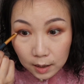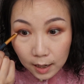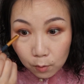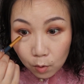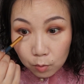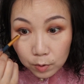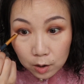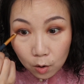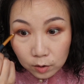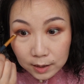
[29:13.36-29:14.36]
and what we
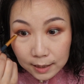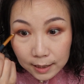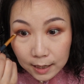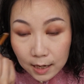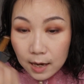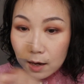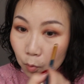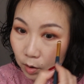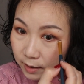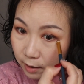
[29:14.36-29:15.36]
got in here,
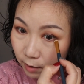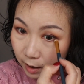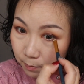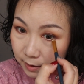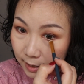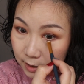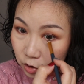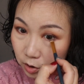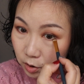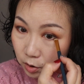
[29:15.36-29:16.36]
what their
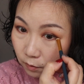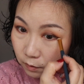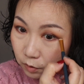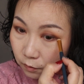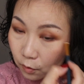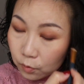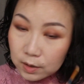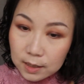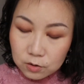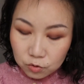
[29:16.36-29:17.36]
recommendations, so on and so
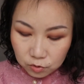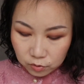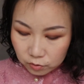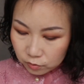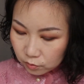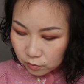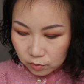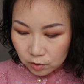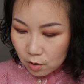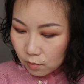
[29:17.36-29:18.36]
forth. It's just,
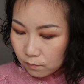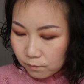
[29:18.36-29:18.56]
you know,